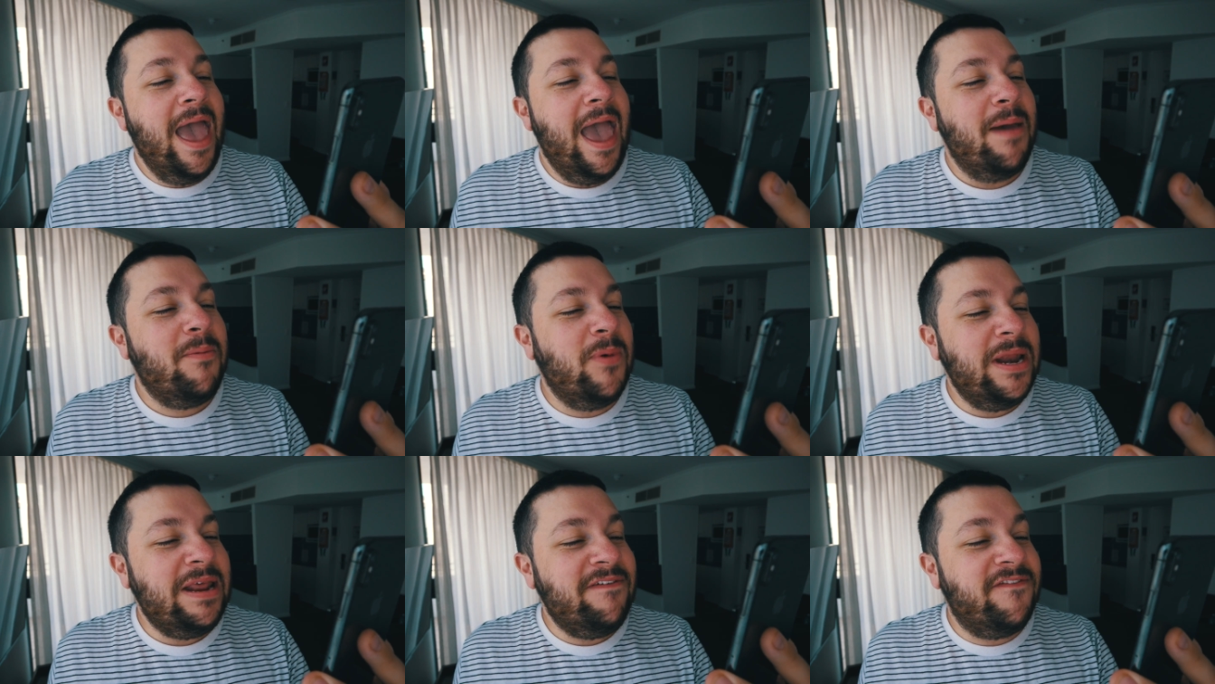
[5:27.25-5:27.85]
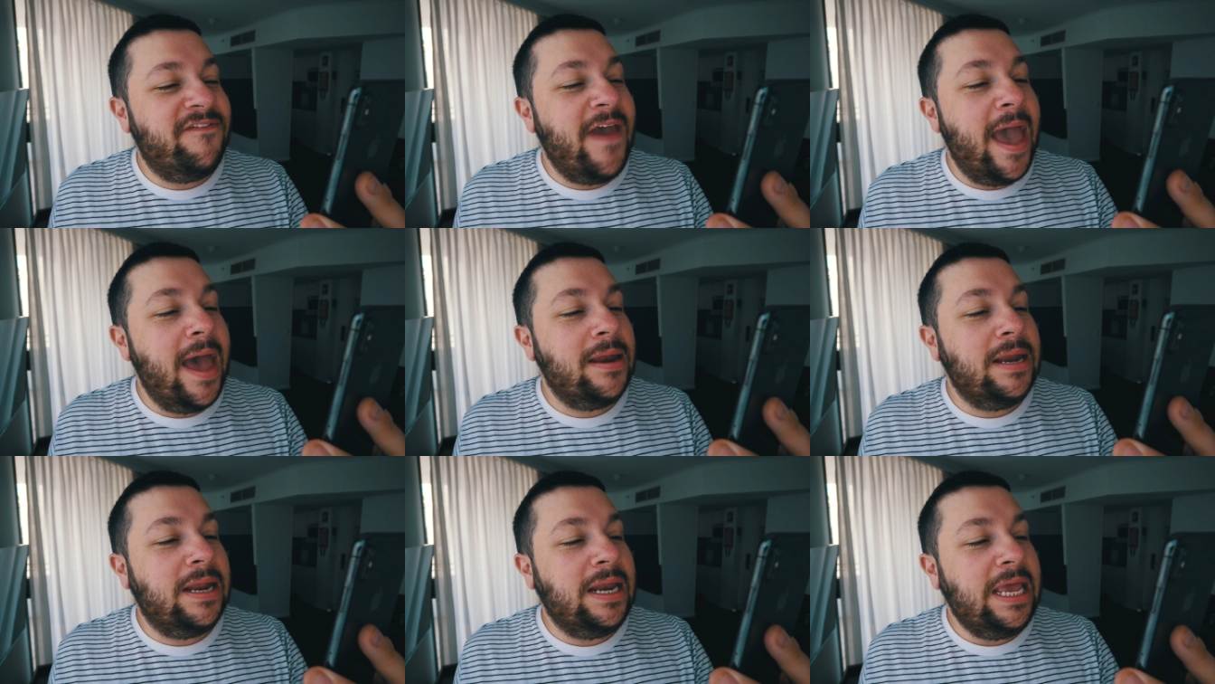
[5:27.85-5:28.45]
and when he
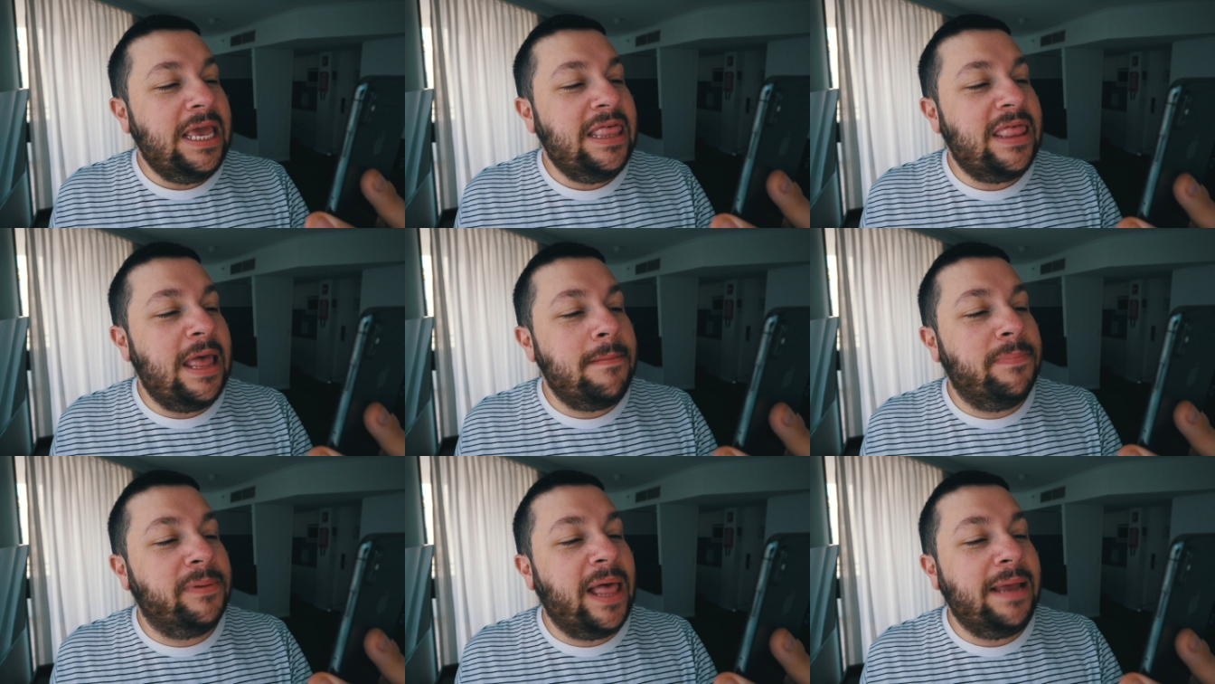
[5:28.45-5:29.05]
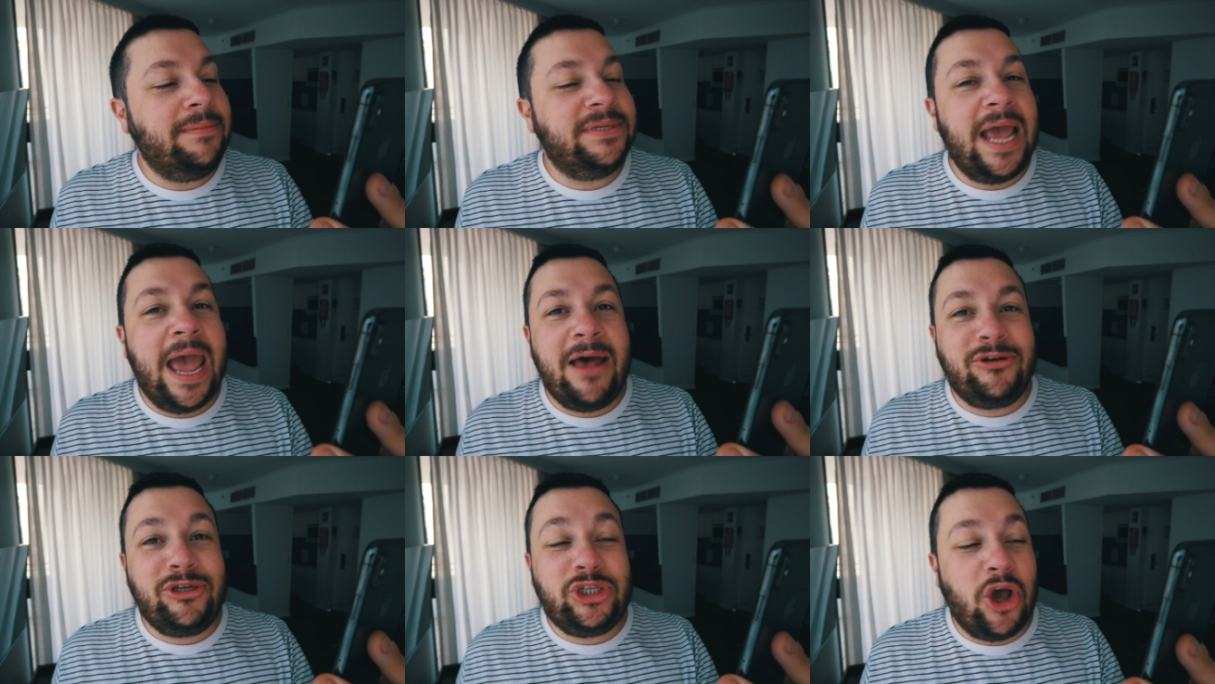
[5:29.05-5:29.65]
found it, he then blamed
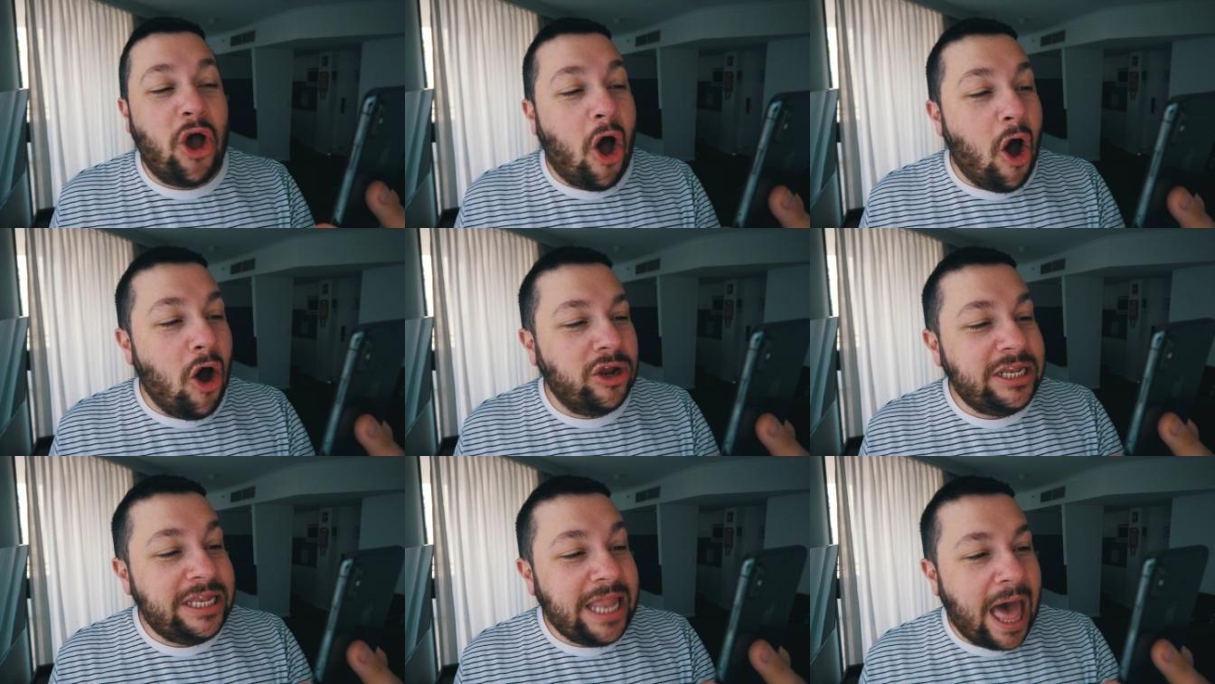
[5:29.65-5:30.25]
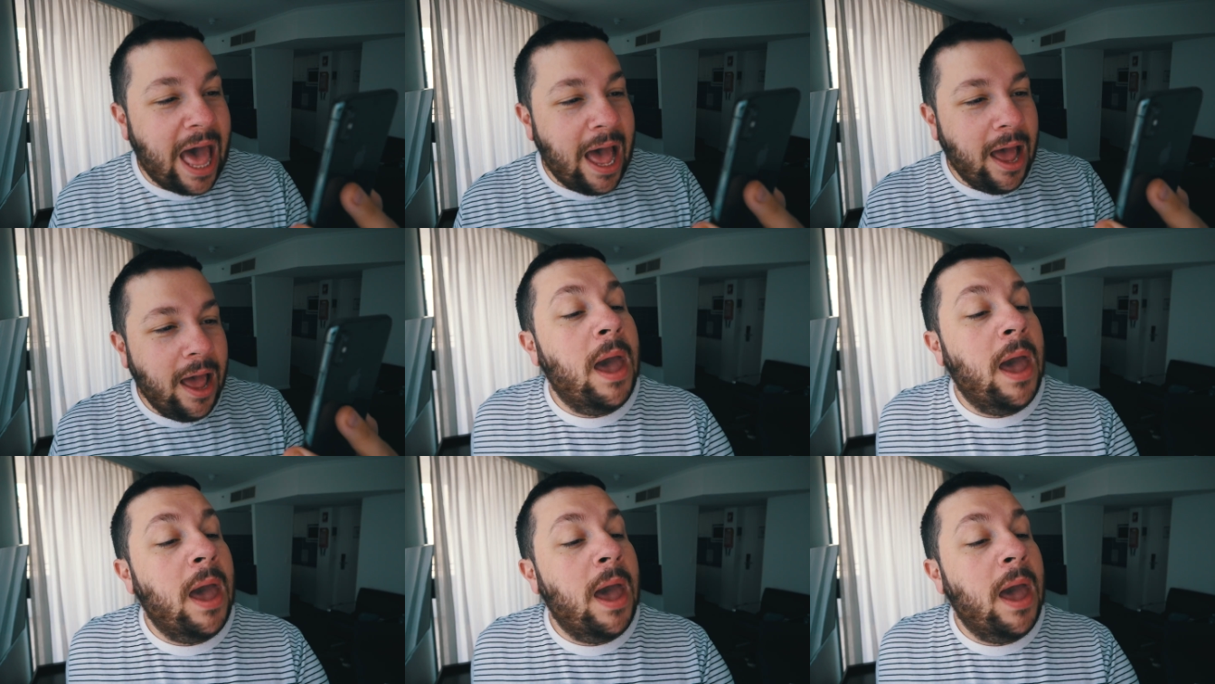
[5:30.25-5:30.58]
our toddler.